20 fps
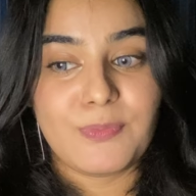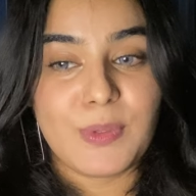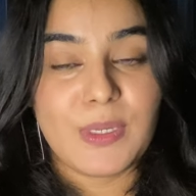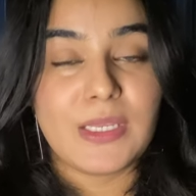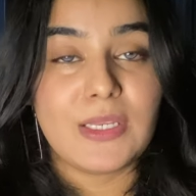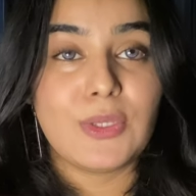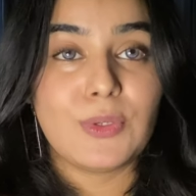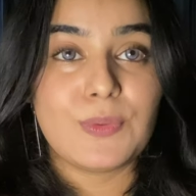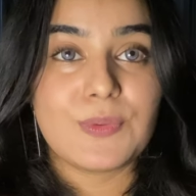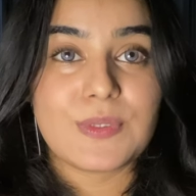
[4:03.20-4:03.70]

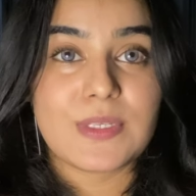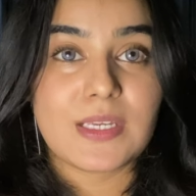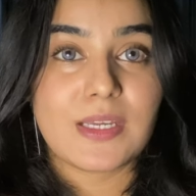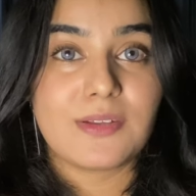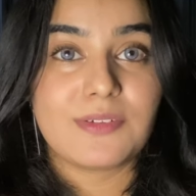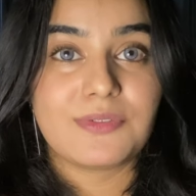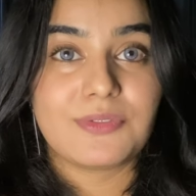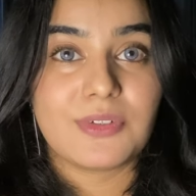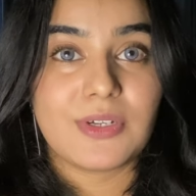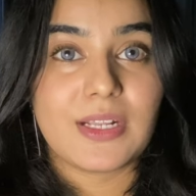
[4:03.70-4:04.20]
been using
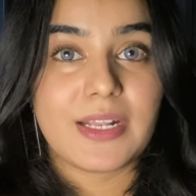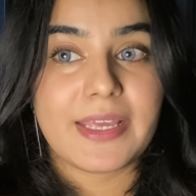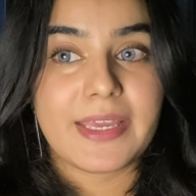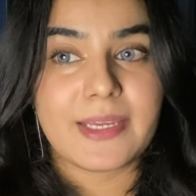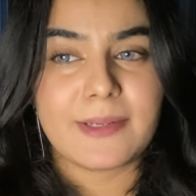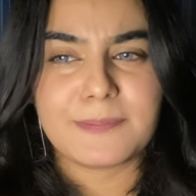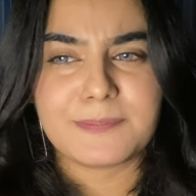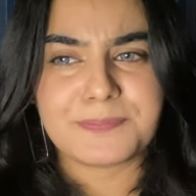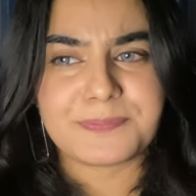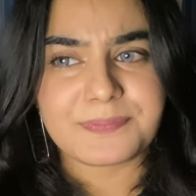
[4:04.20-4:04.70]
it for
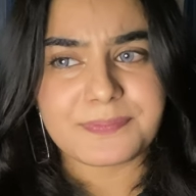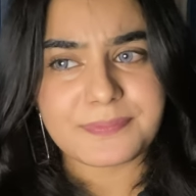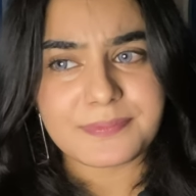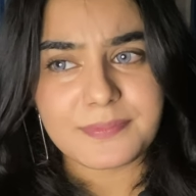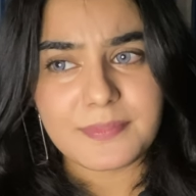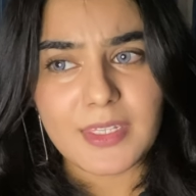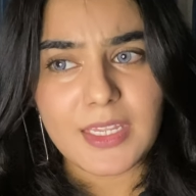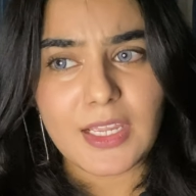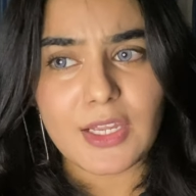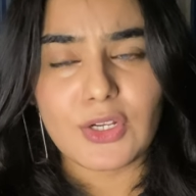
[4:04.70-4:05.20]
like
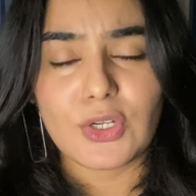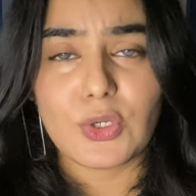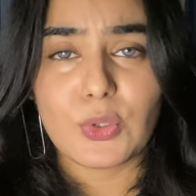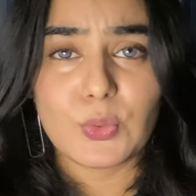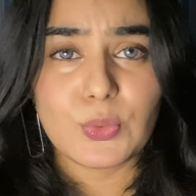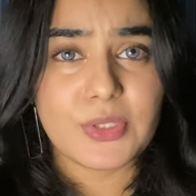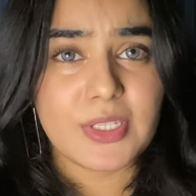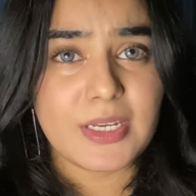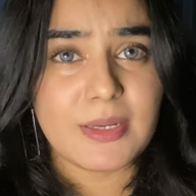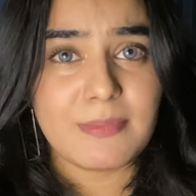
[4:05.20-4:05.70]

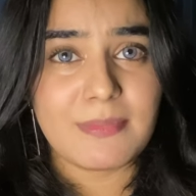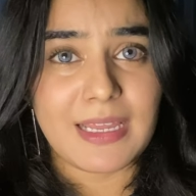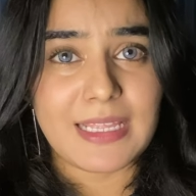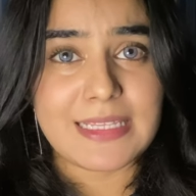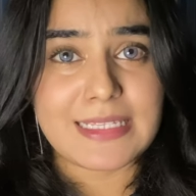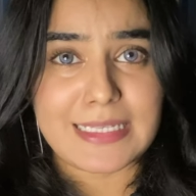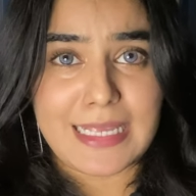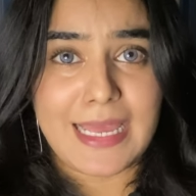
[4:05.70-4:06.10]
two three months,